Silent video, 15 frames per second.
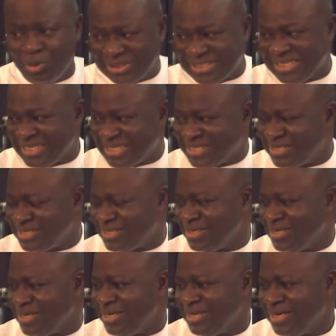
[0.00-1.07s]
botanist,
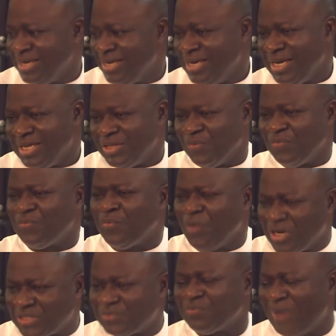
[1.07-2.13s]
the
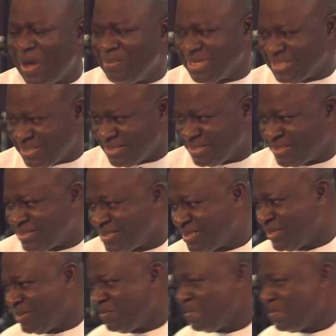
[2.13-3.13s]
first pharmacist,